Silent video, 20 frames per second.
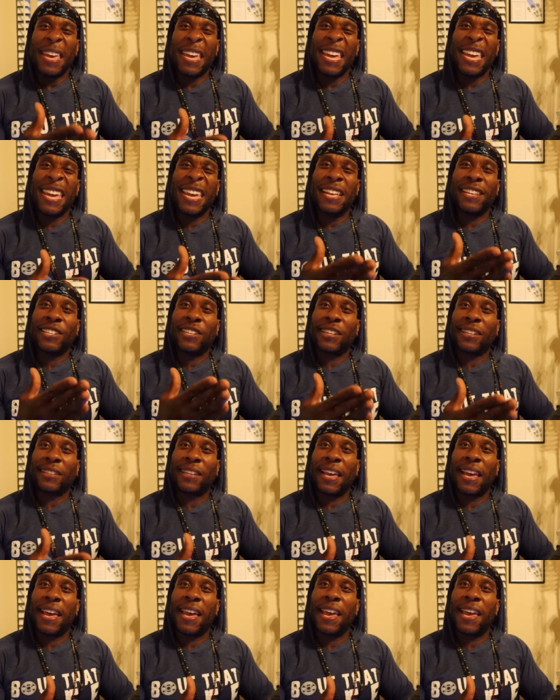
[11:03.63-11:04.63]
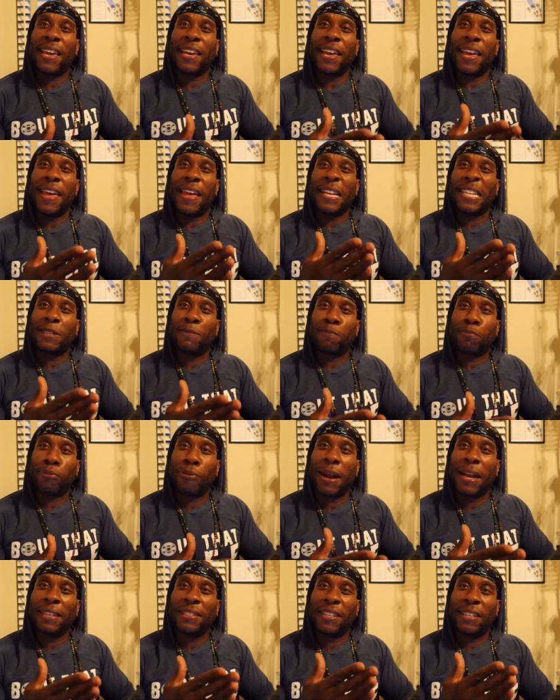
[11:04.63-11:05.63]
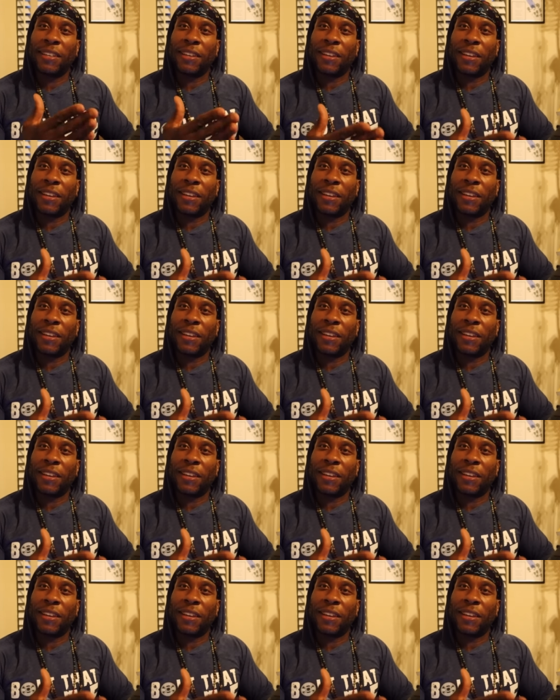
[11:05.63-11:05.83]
Each leg is pressing